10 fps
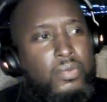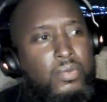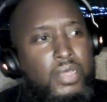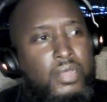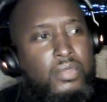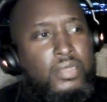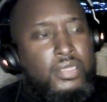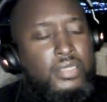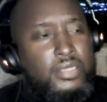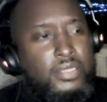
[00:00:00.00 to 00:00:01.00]
Well,
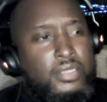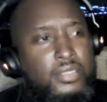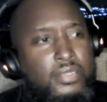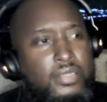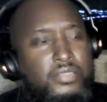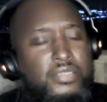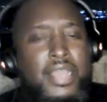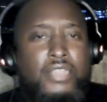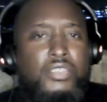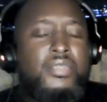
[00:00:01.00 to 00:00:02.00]
there's a
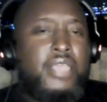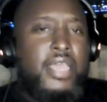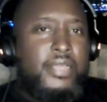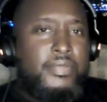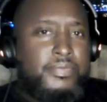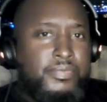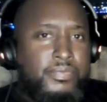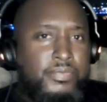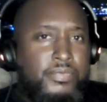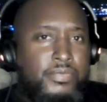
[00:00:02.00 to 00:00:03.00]
lot to that.
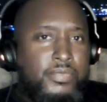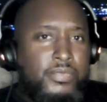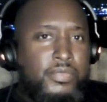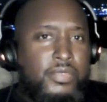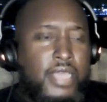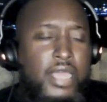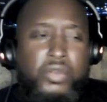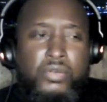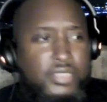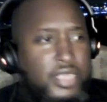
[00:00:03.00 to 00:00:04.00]
You got to
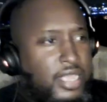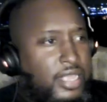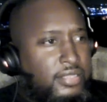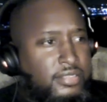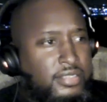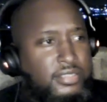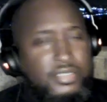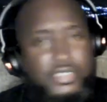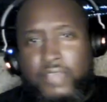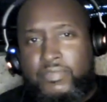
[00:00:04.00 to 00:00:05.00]
understand, this is the
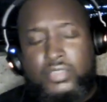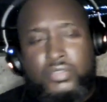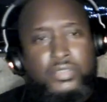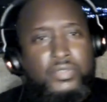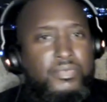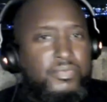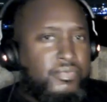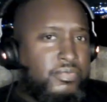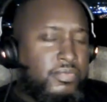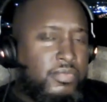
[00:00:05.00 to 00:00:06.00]
70s.
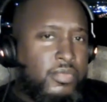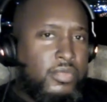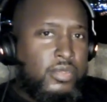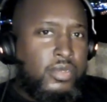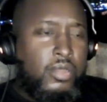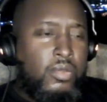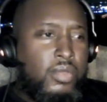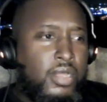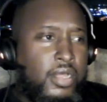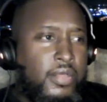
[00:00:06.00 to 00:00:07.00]
You know,
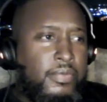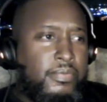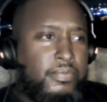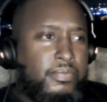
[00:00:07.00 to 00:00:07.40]
um,